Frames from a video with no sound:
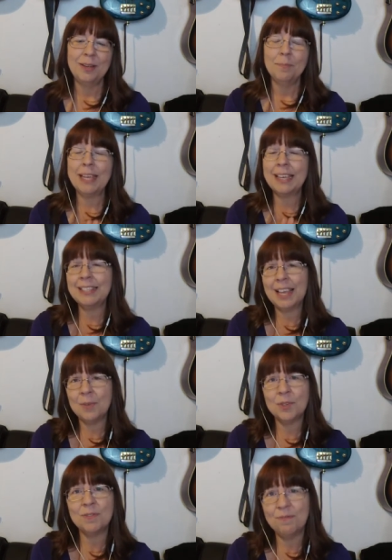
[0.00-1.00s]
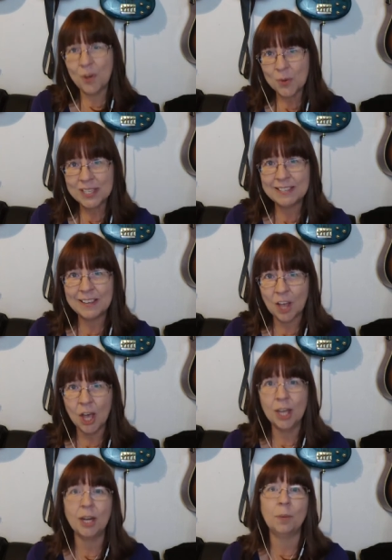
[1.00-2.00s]
Because I was focusing
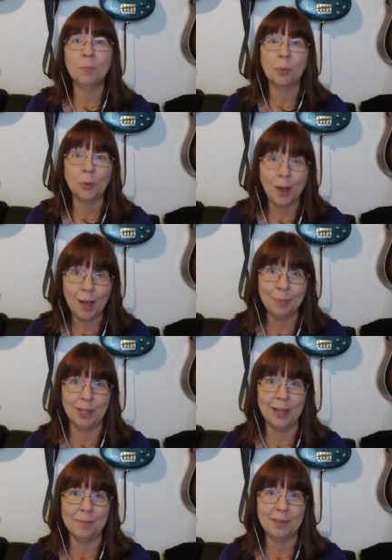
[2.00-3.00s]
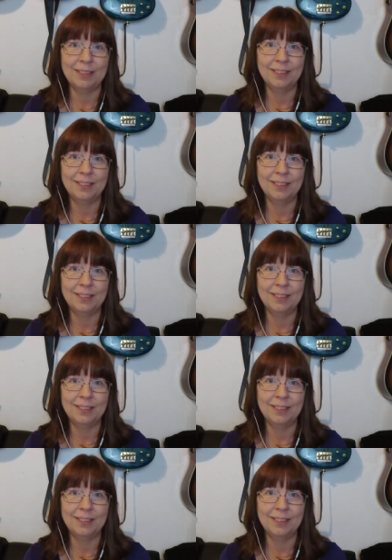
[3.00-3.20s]
on a problem.